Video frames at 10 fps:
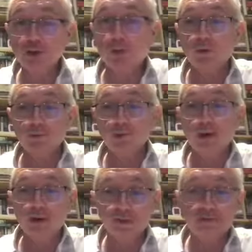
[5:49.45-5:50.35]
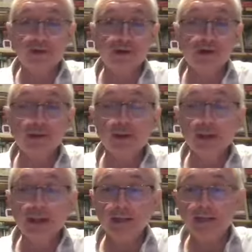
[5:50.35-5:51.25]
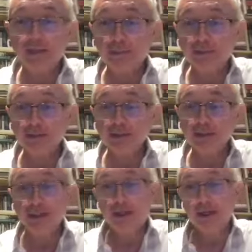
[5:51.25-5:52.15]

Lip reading: taught by the professors in seminaries,